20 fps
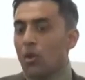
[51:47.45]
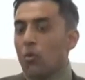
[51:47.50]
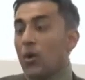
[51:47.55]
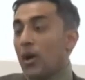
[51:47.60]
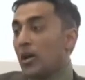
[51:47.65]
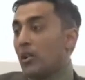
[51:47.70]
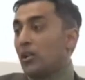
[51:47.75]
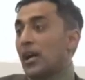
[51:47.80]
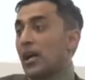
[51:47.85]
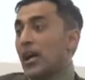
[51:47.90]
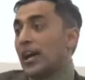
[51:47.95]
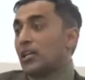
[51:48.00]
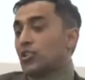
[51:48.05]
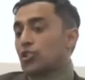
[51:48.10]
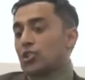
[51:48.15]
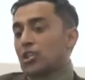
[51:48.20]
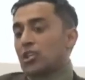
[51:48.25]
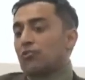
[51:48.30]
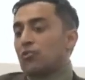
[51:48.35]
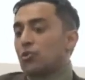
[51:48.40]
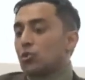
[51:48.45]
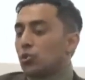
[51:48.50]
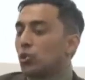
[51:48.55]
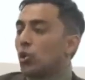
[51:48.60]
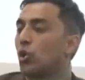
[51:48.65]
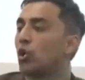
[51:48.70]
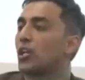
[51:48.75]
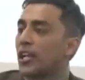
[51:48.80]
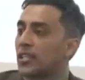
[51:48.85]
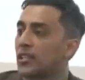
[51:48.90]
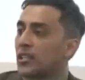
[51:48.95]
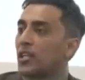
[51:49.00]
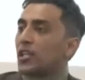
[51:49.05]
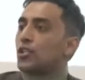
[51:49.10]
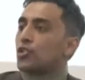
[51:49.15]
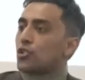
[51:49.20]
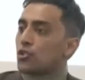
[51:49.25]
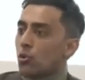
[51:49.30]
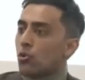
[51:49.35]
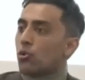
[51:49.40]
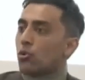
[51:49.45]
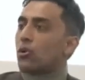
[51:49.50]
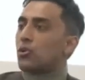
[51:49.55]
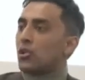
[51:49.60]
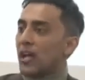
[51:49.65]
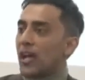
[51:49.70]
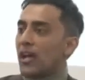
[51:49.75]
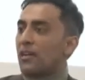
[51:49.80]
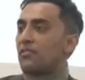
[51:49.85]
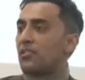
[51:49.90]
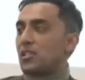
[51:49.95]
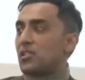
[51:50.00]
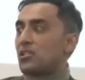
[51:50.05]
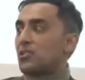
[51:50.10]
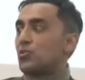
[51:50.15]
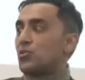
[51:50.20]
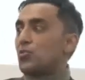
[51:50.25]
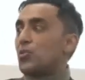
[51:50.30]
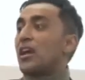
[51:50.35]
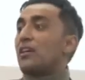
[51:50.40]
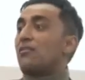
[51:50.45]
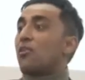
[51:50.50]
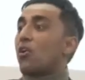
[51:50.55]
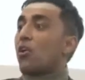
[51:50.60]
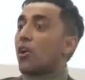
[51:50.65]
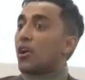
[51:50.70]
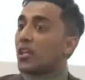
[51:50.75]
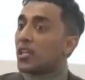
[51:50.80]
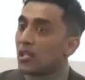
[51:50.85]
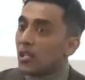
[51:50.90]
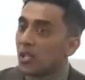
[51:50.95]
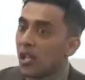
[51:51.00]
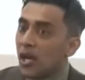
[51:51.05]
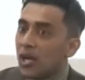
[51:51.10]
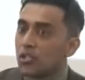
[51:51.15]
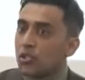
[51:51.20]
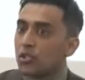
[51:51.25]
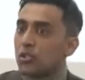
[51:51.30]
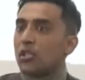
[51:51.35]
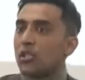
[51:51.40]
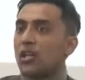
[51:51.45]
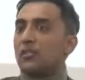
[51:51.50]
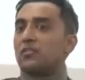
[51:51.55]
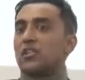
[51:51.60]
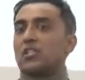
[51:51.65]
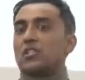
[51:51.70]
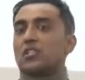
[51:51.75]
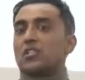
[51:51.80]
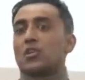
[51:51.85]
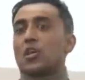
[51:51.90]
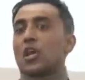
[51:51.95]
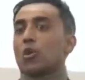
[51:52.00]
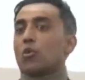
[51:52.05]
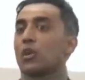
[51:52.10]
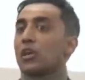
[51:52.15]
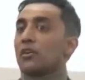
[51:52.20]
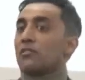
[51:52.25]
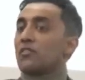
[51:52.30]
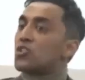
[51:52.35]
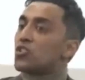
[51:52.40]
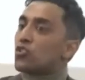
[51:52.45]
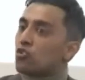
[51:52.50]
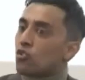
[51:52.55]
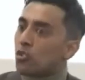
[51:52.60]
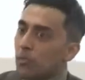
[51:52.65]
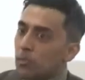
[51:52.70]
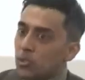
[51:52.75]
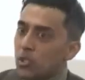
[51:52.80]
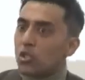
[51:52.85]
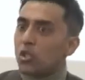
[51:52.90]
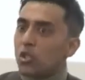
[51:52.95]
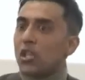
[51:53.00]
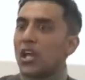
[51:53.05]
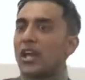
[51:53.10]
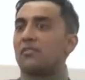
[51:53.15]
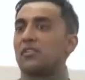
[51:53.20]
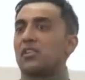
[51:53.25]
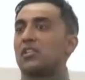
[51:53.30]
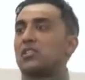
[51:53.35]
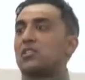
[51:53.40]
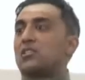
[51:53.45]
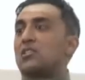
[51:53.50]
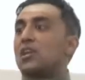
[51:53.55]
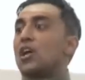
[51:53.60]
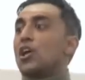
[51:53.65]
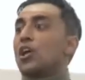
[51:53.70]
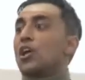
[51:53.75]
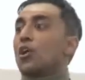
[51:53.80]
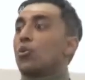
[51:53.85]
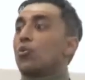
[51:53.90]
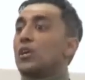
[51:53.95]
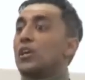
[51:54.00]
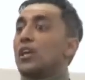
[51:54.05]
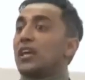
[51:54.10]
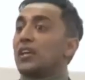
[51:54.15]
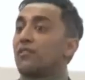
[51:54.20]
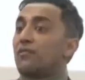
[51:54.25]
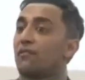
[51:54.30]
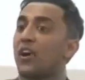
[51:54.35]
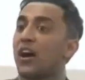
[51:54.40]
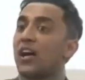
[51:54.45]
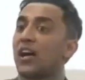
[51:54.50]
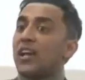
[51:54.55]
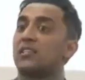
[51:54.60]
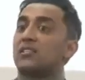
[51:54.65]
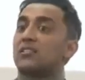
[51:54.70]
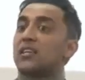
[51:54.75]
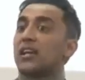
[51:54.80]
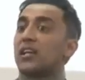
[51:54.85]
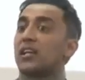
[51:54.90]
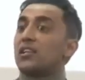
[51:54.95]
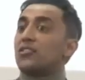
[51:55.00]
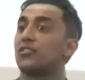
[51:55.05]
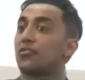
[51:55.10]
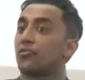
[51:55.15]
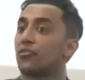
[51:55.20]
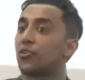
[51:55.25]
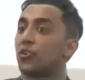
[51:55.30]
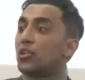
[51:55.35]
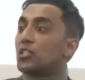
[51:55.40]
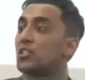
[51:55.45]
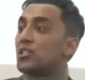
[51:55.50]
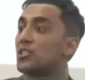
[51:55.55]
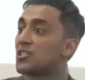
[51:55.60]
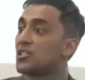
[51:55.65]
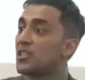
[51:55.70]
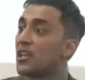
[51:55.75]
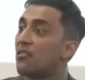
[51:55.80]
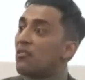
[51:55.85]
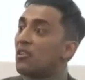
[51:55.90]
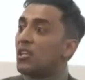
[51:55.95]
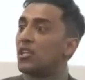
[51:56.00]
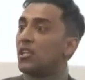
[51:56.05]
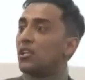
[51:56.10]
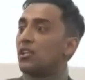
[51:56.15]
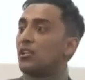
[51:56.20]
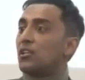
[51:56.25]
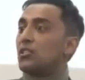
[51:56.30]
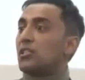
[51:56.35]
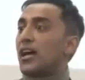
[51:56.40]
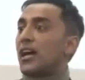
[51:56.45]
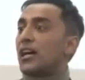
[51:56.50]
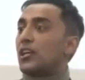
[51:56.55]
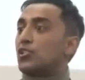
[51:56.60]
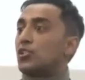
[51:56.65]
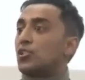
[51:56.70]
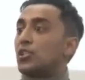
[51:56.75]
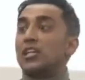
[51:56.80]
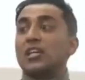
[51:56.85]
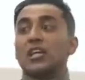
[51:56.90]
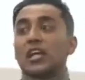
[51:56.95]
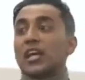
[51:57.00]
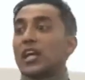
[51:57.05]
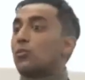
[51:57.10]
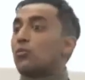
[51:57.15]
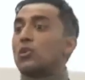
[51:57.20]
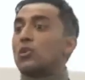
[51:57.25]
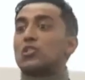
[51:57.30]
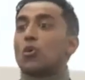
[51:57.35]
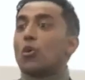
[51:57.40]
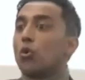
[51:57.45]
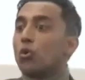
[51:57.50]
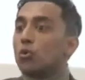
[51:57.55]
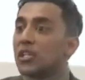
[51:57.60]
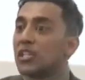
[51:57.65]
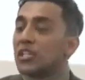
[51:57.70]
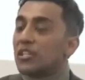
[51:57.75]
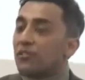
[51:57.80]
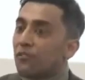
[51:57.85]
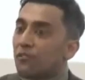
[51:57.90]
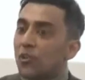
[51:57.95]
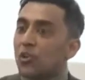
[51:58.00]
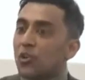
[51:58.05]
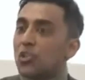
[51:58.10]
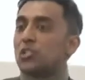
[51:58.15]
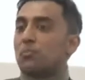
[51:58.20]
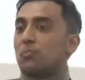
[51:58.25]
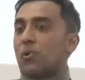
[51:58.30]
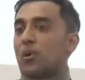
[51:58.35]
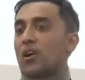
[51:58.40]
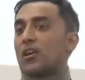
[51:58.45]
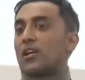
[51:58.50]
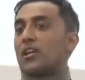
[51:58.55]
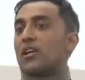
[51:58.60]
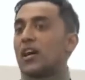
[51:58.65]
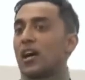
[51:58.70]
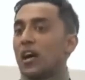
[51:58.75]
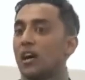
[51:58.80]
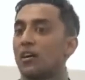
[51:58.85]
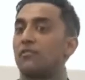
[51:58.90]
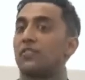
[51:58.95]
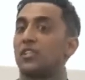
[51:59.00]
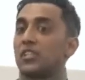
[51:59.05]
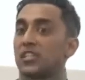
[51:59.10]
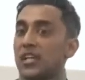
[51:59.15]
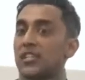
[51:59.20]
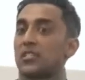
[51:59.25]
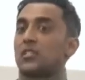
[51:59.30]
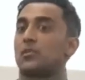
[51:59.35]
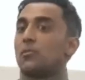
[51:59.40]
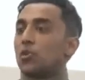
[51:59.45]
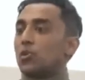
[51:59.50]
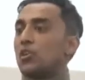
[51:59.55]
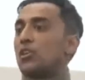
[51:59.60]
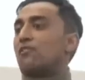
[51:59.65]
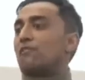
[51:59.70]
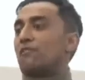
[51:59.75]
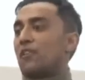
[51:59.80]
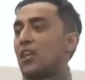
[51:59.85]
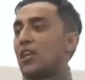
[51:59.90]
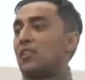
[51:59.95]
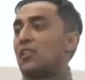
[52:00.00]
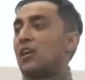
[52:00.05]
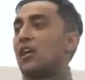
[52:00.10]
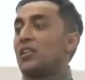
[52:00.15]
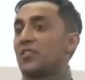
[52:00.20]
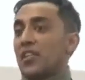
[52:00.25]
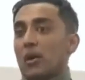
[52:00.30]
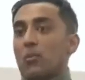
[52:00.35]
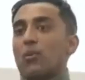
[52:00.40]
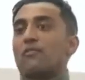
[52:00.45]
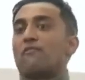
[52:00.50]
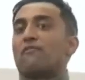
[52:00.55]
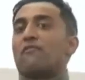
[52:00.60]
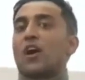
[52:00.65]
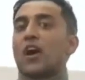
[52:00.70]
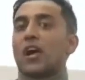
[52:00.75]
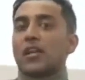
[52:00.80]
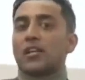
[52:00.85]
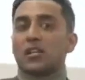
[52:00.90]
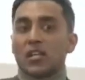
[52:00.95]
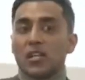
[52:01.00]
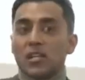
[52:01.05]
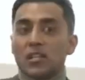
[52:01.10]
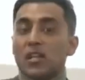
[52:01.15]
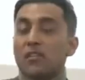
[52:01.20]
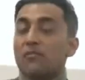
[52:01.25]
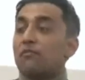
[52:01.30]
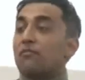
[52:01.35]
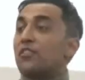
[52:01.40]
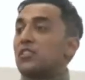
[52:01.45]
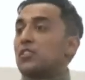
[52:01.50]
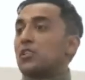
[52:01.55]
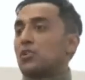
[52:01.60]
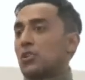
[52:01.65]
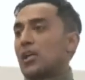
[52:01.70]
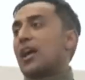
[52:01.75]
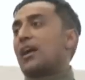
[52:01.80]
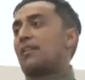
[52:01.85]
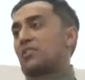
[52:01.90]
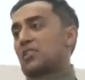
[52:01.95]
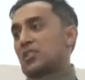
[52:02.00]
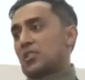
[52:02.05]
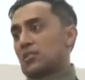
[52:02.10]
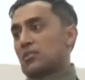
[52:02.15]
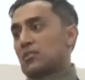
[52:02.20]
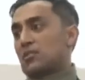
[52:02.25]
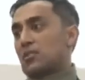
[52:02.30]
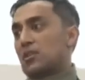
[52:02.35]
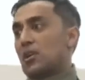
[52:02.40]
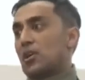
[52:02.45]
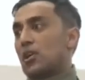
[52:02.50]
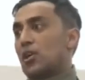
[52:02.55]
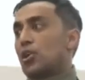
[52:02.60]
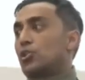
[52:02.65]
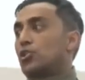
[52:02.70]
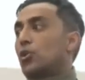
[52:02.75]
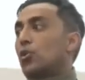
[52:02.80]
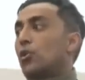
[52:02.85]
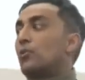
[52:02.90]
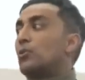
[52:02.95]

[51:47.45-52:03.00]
Well, actually, if you look at the historical evidence, we have archaeological evidence, we have inscriptional evidence, we, it finds that in the first 70 years, actually, it was only the first part of the testimony of faith that we find in the physical evidence. So